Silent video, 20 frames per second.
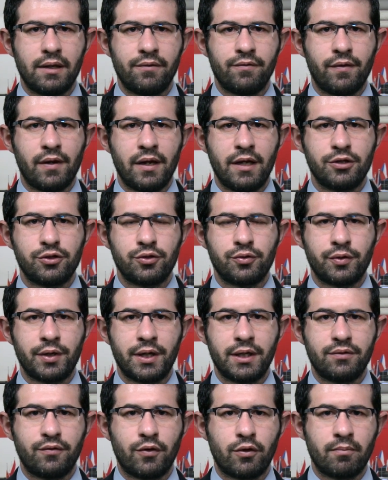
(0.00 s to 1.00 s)
inflation
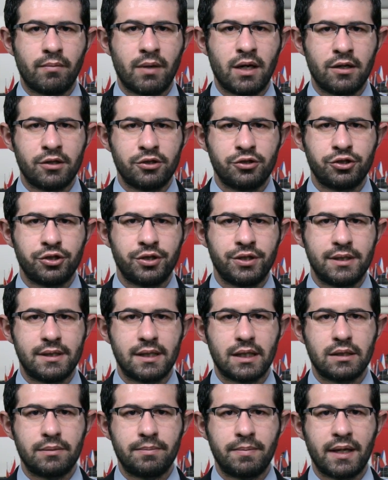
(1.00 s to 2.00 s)
rate for March is
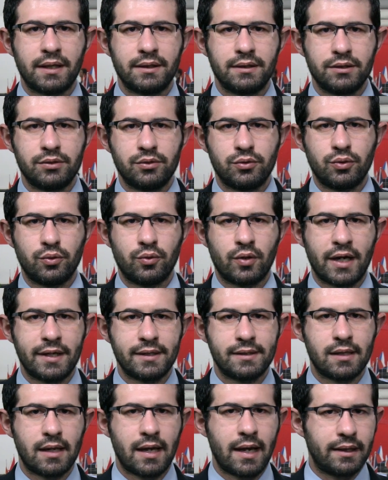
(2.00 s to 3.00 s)
expected to
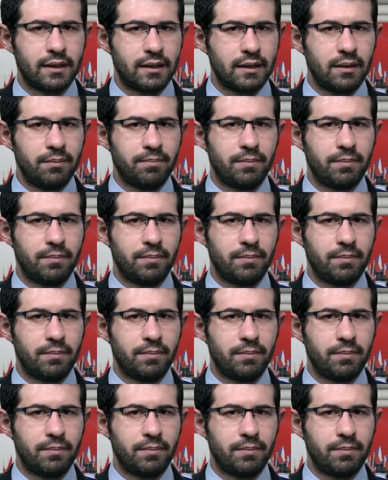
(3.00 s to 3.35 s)
rise slightly,